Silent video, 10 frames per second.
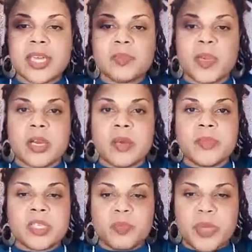has become
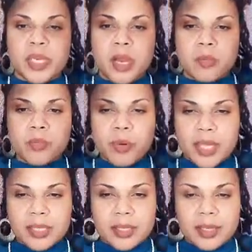this big
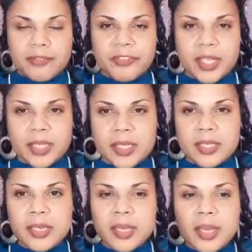umbrella of feelings.